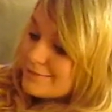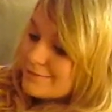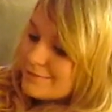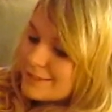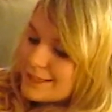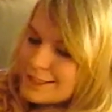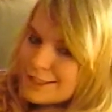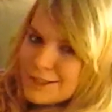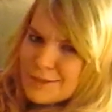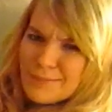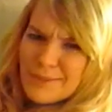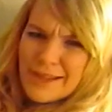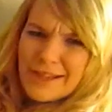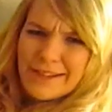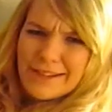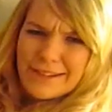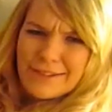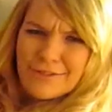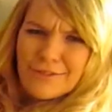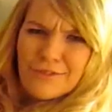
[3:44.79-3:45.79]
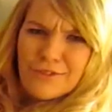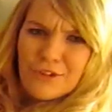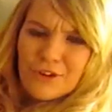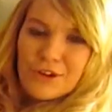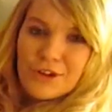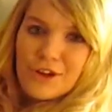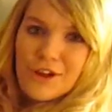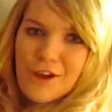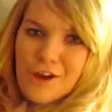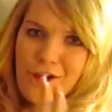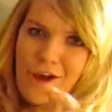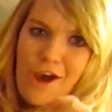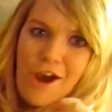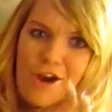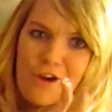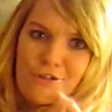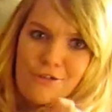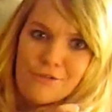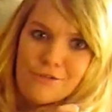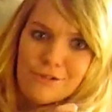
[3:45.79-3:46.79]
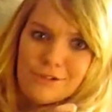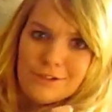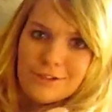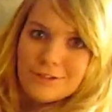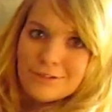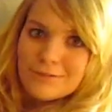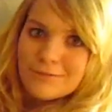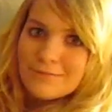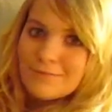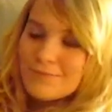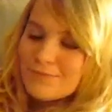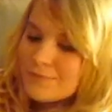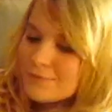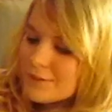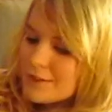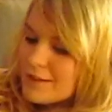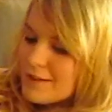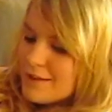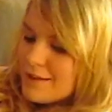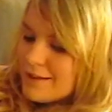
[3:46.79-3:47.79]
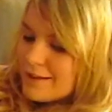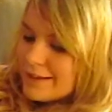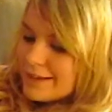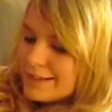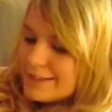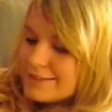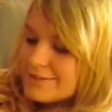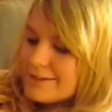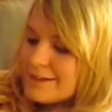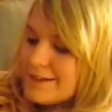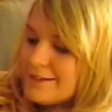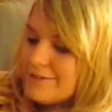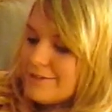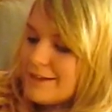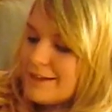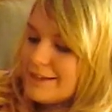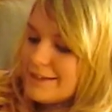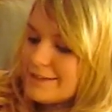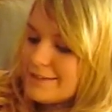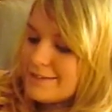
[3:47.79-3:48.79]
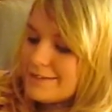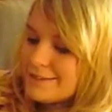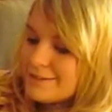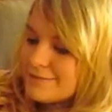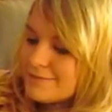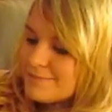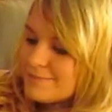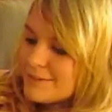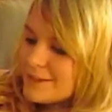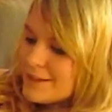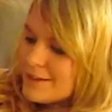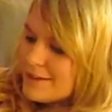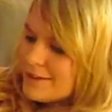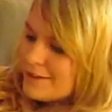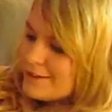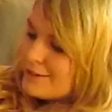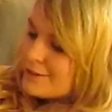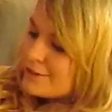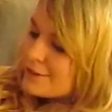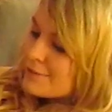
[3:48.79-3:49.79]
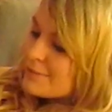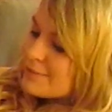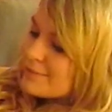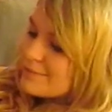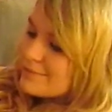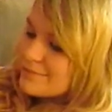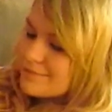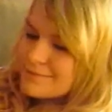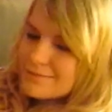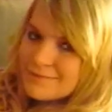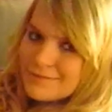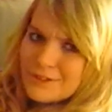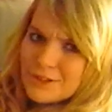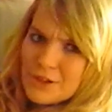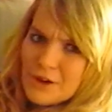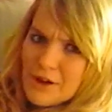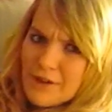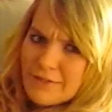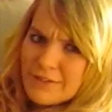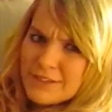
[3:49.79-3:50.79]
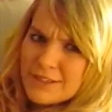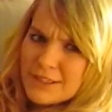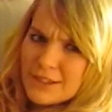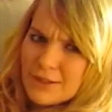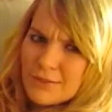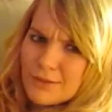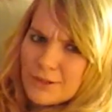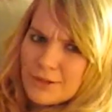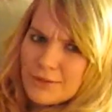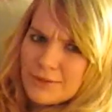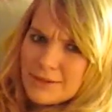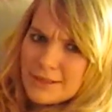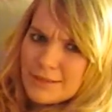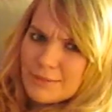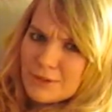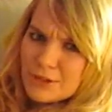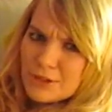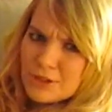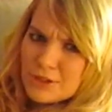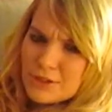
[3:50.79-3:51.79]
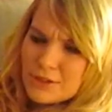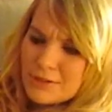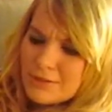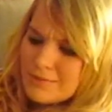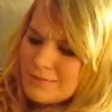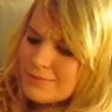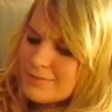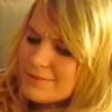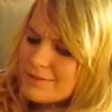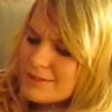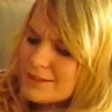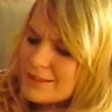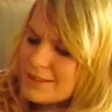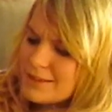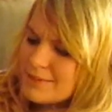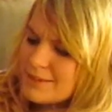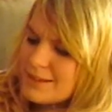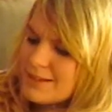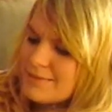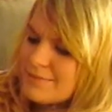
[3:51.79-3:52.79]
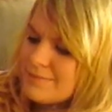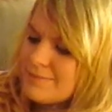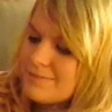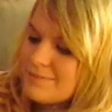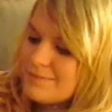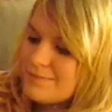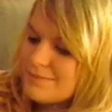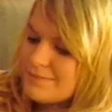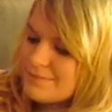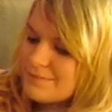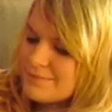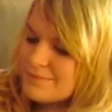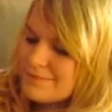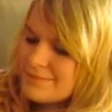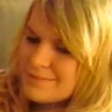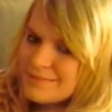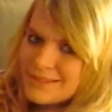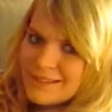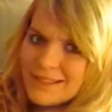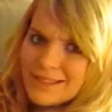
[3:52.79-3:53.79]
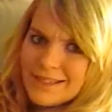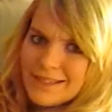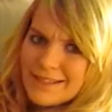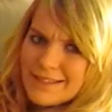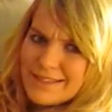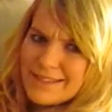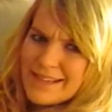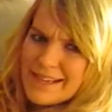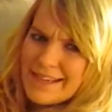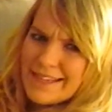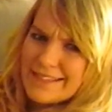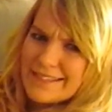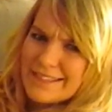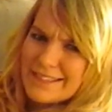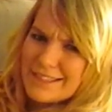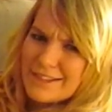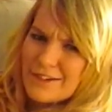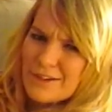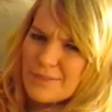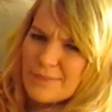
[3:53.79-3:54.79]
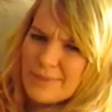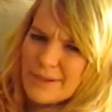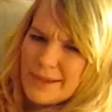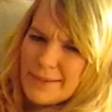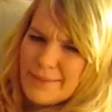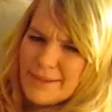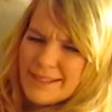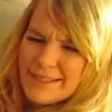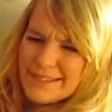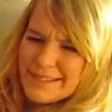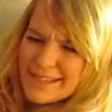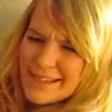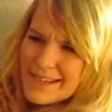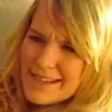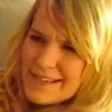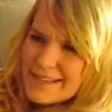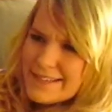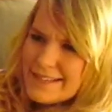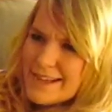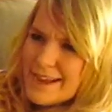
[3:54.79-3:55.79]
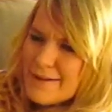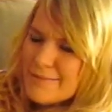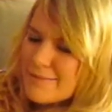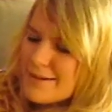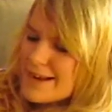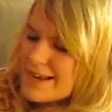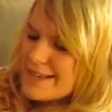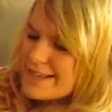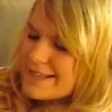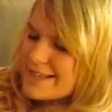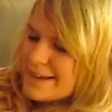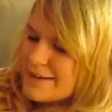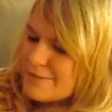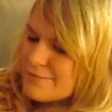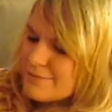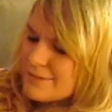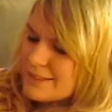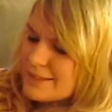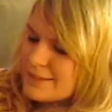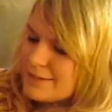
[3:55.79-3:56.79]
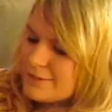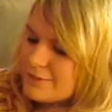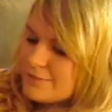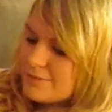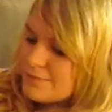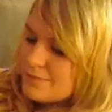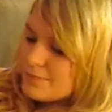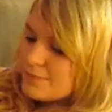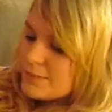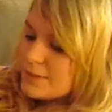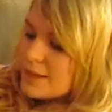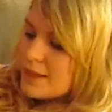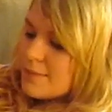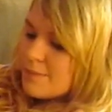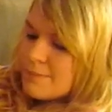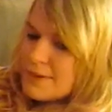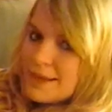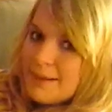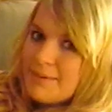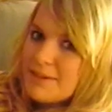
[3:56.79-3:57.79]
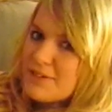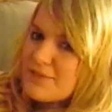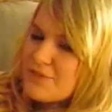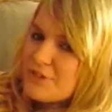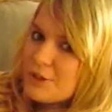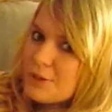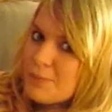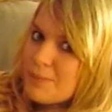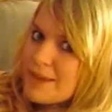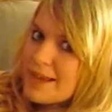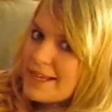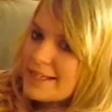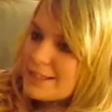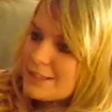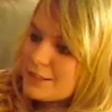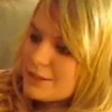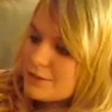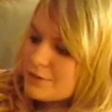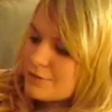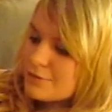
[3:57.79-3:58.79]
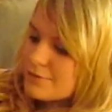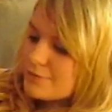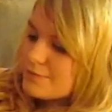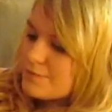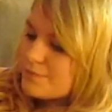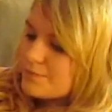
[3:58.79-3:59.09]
My spelling for an adult. Okay, so anyways, you're the you're obviously the one who's immature. I mean, Saying it doesn't hurt babies? Yeah, right, get real. Babies feel pain too.